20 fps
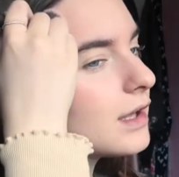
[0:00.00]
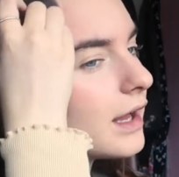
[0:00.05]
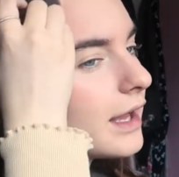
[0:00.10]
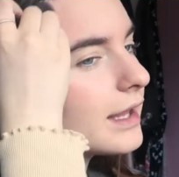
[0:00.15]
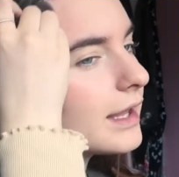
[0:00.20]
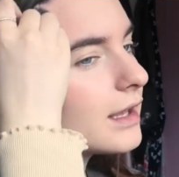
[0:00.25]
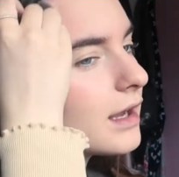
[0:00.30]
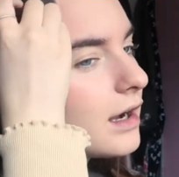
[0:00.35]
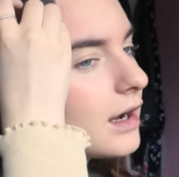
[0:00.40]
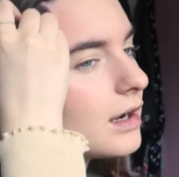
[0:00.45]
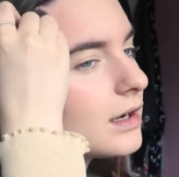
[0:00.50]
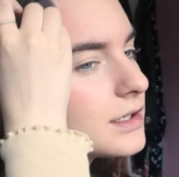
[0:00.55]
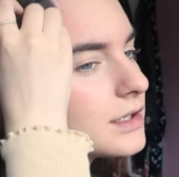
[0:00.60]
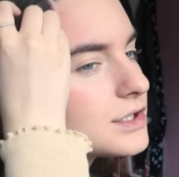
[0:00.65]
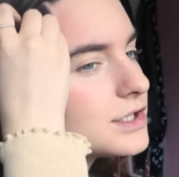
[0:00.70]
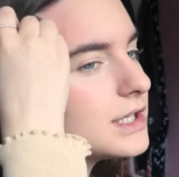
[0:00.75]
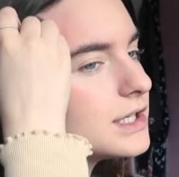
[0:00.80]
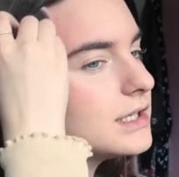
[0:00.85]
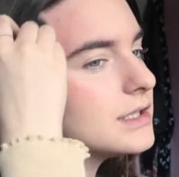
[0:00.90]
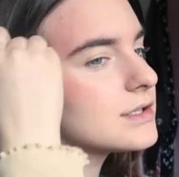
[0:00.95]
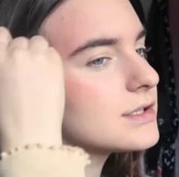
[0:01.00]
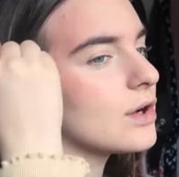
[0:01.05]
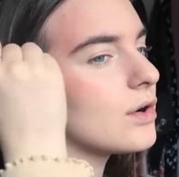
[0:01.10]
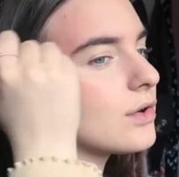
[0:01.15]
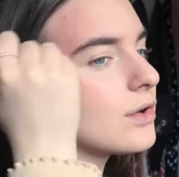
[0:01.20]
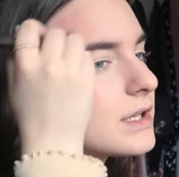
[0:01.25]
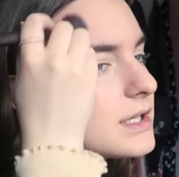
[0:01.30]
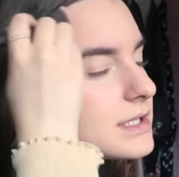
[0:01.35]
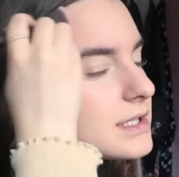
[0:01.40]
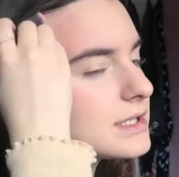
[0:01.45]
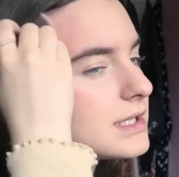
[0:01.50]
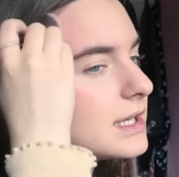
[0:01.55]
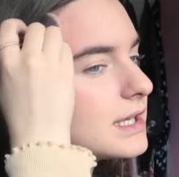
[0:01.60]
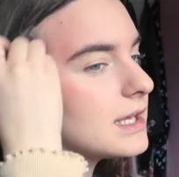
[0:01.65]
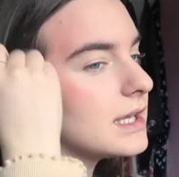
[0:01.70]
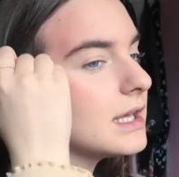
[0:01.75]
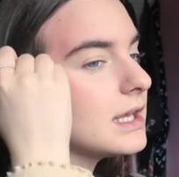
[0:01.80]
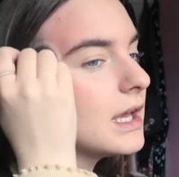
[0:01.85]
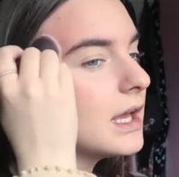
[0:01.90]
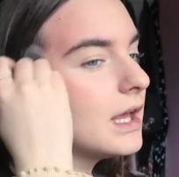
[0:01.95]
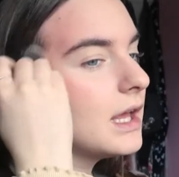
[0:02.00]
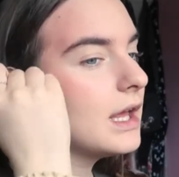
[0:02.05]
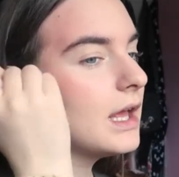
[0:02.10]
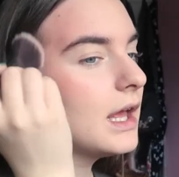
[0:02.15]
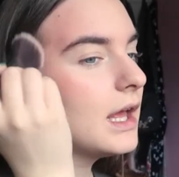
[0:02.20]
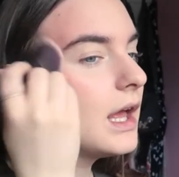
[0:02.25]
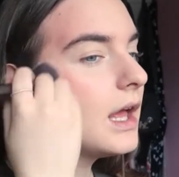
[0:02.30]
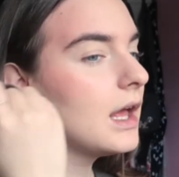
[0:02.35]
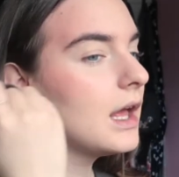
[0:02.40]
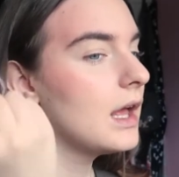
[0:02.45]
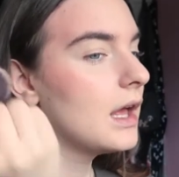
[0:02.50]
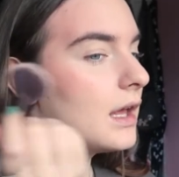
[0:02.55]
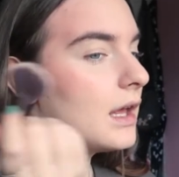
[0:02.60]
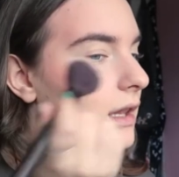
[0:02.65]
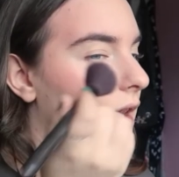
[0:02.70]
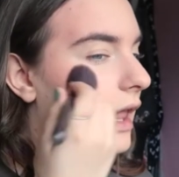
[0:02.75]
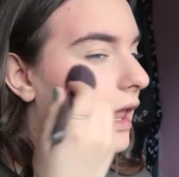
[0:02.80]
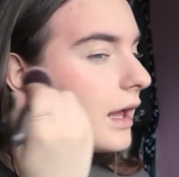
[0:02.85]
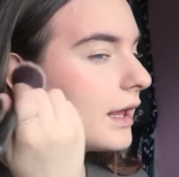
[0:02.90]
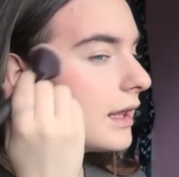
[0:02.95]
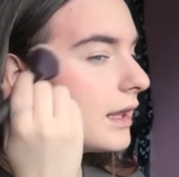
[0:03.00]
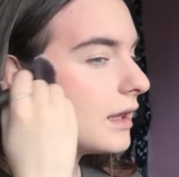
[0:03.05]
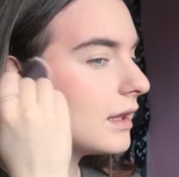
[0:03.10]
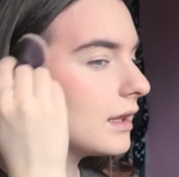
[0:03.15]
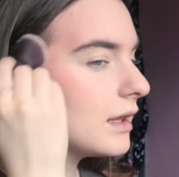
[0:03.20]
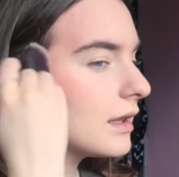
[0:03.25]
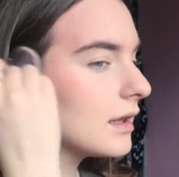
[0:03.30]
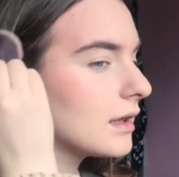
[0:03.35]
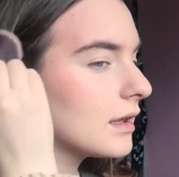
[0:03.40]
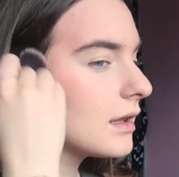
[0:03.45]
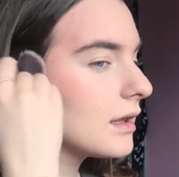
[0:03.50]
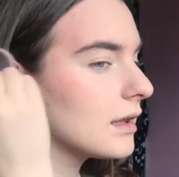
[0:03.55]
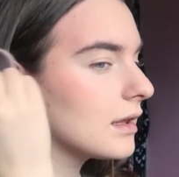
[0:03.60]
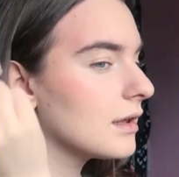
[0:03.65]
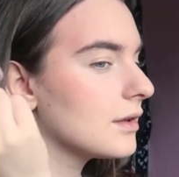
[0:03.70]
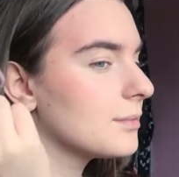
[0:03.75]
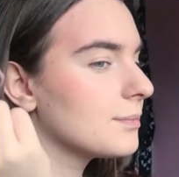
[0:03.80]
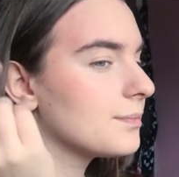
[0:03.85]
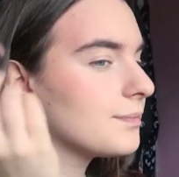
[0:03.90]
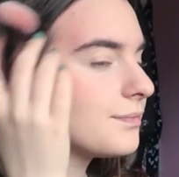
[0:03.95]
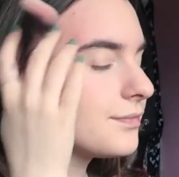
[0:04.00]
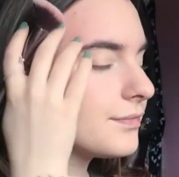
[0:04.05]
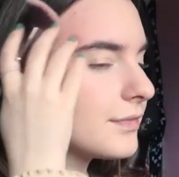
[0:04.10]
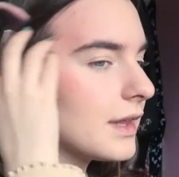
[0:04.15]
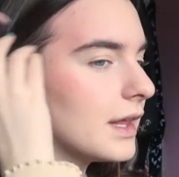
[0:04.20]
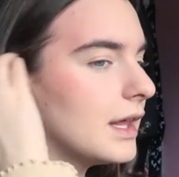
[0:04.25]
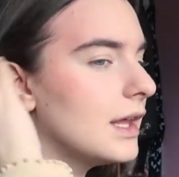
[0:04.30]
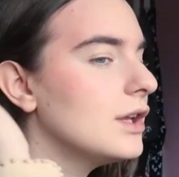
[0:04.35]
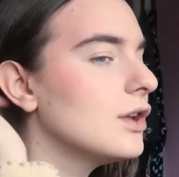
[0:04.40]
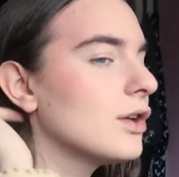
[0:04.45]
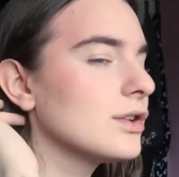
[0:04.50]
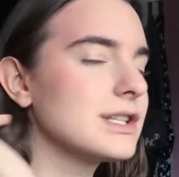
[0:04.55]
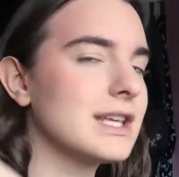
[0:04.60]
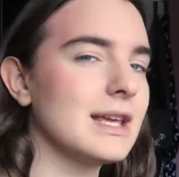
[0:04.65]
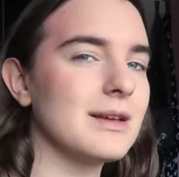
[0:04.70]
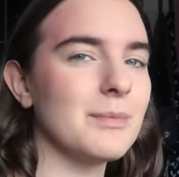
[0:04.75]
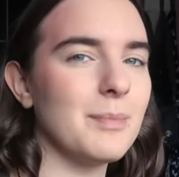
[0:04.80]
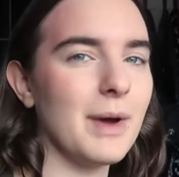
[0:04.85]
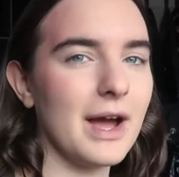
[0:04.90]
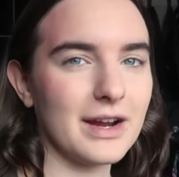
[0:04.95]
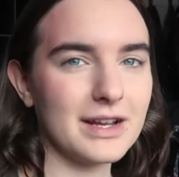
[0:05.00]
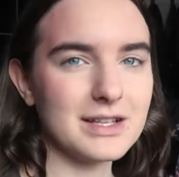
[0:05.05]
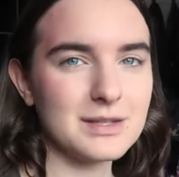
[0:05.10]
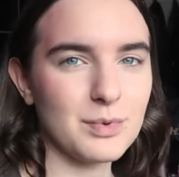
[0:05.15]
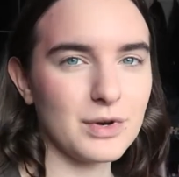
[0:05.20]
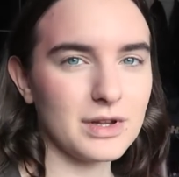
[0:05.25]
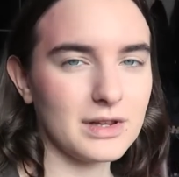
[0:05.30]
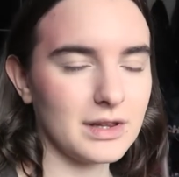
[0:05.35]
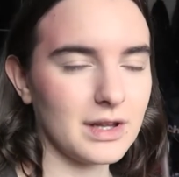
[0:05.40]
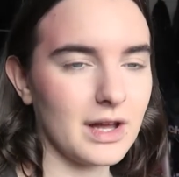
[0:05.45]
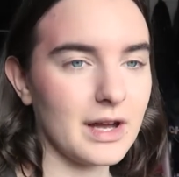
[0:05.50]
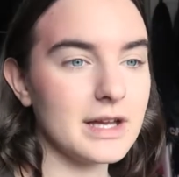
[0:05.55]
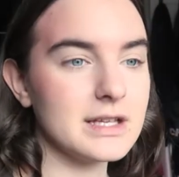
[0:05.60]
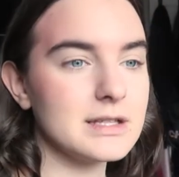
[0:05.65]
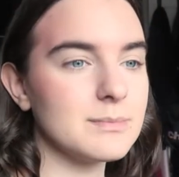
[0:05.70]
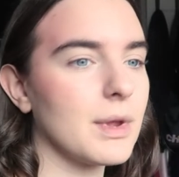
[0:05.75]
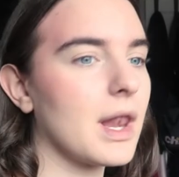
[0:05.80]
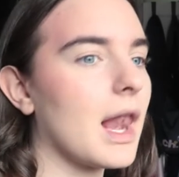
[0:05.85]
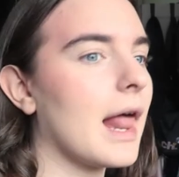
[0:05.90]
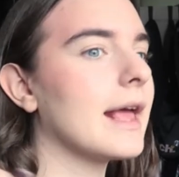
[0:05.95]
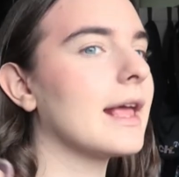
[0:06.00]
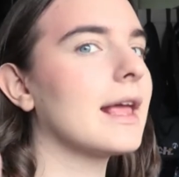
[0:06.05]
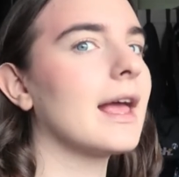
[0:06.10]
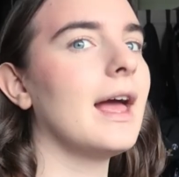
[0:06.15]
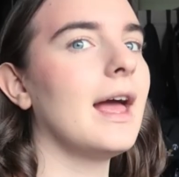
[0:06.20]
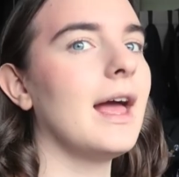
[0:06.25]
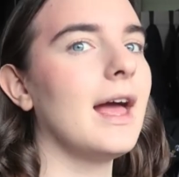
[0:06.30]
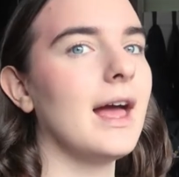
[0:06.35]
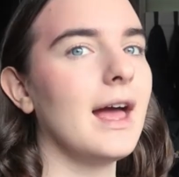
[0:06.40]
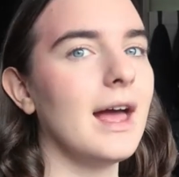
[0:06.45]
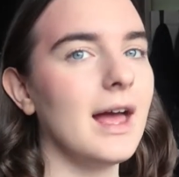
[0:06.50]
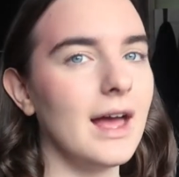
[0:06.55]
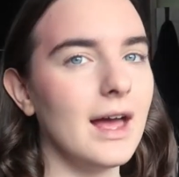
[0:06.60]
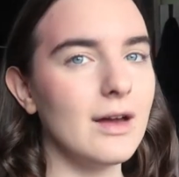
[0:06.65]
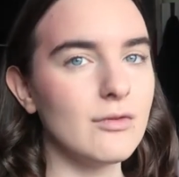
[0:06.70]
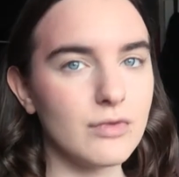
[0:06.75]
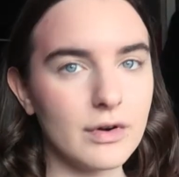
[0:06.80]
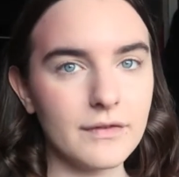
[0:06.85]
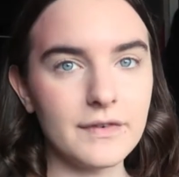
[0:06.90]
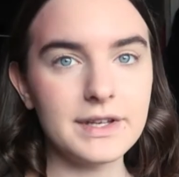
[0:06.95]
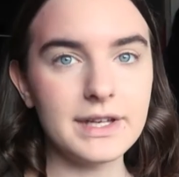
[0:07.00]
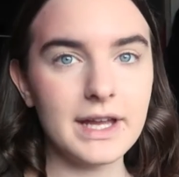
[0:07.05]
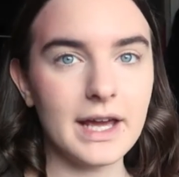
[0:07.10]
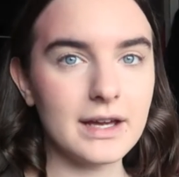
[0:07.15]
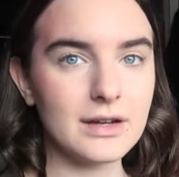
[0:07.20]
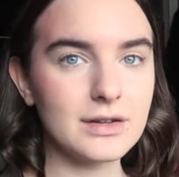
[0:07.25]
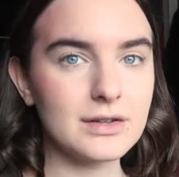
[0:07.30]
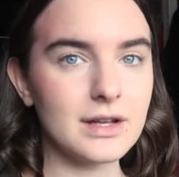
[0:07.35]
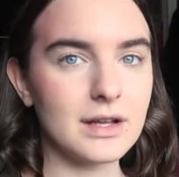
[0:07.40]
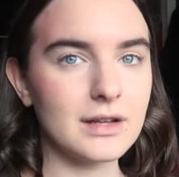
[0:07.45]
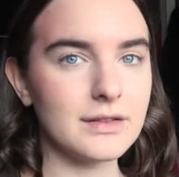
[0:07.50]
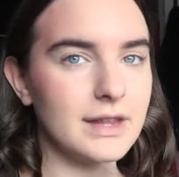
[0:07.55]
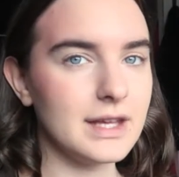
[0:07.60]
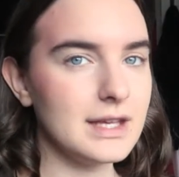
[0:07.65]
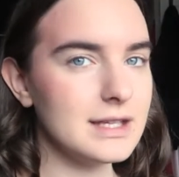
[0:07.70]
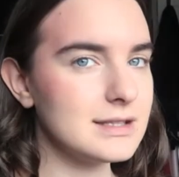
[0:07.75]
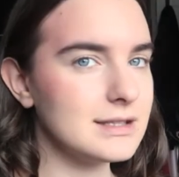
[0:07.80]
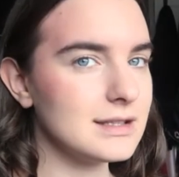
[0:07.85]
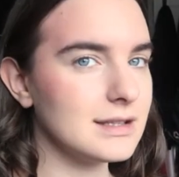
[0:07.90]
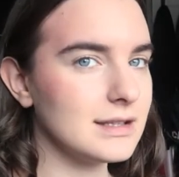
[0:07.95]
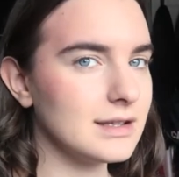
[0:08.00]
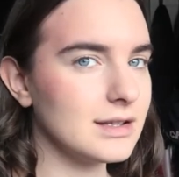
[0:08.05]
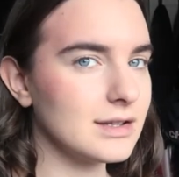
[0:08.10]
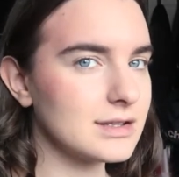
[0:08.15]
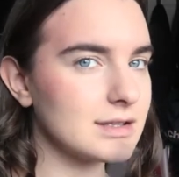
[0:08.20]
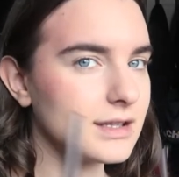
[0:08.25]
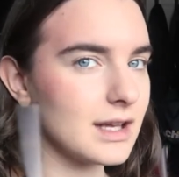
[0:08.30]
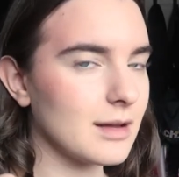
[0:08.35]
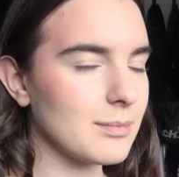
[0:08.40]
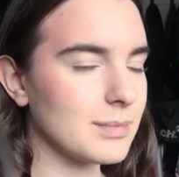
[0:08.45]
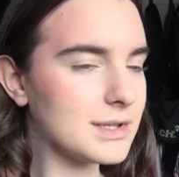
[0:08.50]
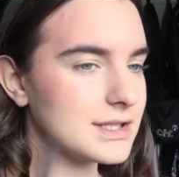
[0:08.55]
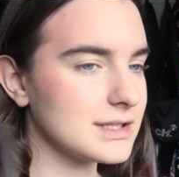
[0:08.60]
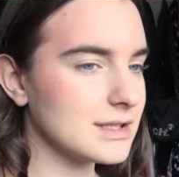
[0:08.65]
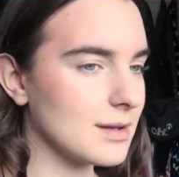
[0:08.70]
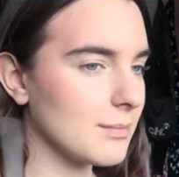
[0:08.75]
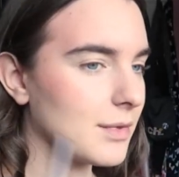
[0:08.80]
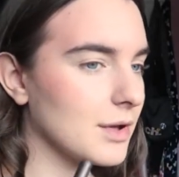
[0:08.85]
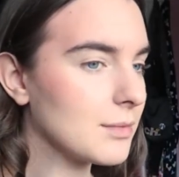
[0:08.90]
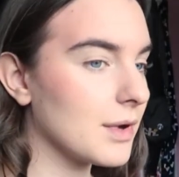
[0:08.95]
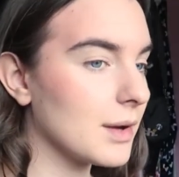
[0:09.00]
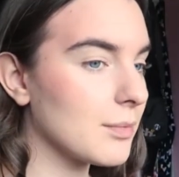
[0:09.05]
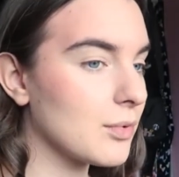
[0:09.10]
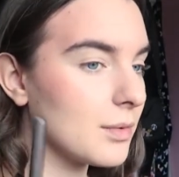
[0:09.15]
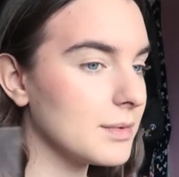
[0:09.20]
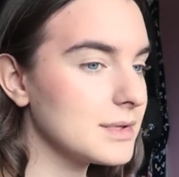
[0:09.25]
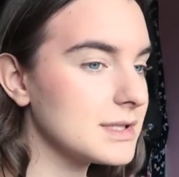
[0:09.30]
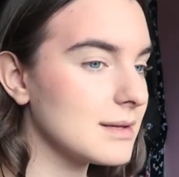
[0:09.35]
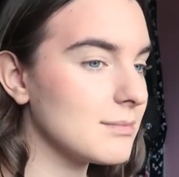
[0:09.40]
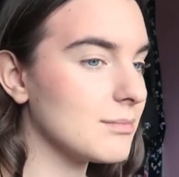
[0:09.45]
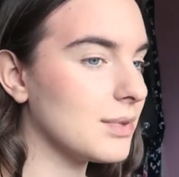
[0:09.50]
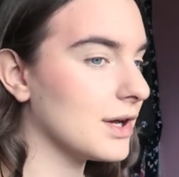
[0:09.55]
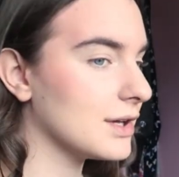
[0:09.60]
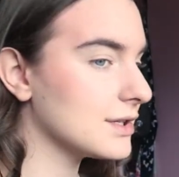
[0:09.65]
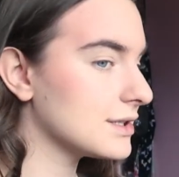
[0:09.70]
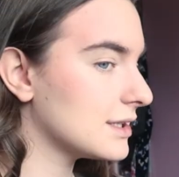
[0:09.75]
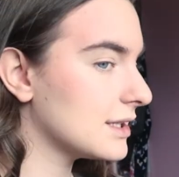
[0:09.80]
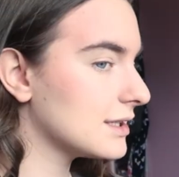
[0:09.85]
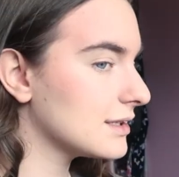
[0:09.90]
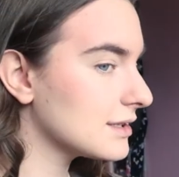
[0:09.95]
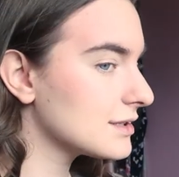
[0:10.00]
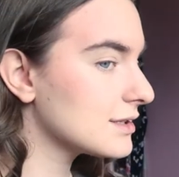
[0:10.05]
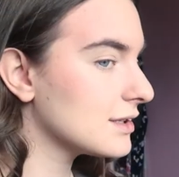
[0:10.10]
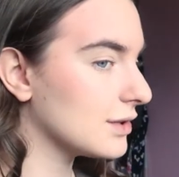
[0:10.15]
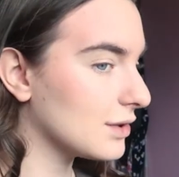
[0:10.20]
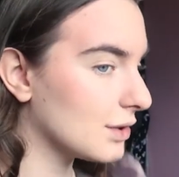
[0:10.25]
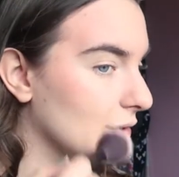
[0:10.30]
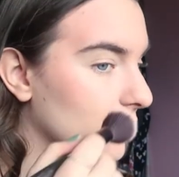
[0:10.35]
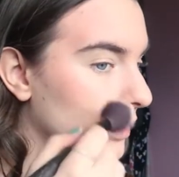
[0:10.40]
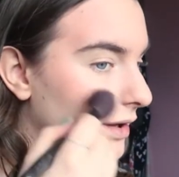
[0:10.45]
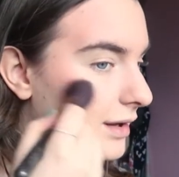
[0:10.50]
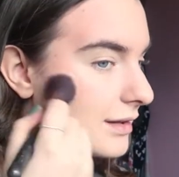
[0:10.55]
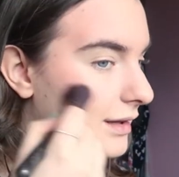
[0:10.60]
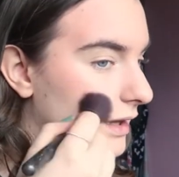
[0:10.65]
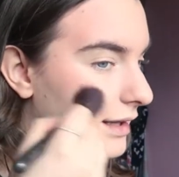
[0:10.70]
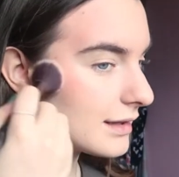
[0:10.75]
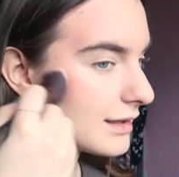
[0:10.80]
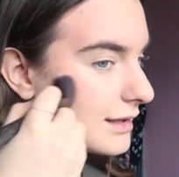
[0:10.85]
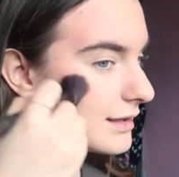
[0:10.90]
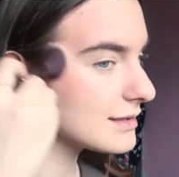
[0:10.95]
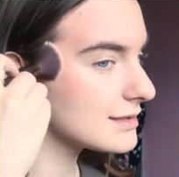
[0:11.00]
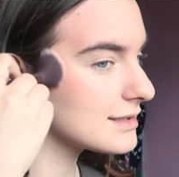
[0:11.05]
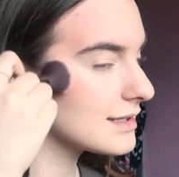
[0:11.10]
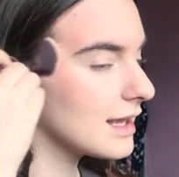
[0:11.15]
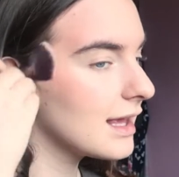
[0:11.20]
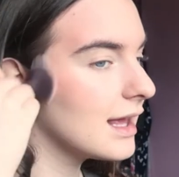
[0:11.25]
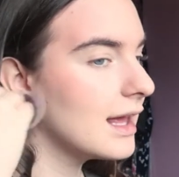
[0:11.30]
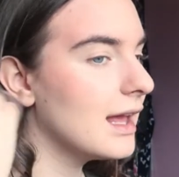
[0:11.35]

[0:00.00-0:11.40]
like Archie is honestly like, not to keep comparing it to Pretty Little Liars, but like Riverdale, this looks like I've been sunburned, but I promise in person it doesn't look like this.